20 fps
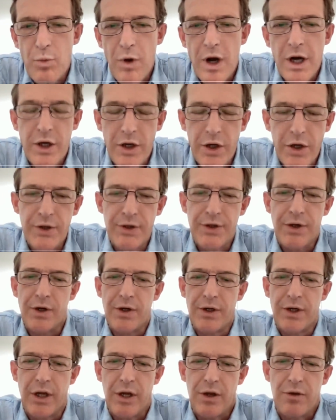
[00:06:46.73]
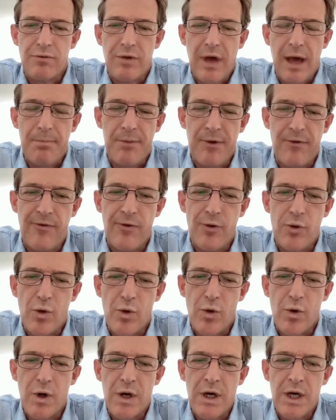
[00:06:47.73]
one could argue that
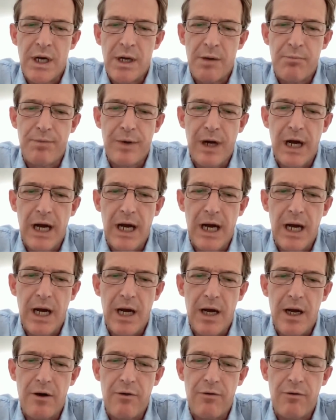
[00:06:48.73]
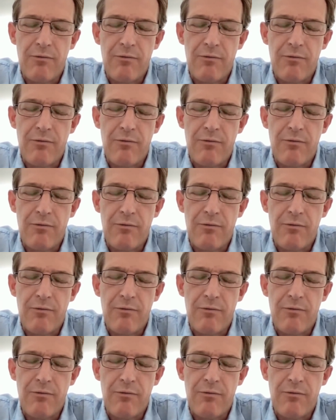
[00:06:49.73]
before uh,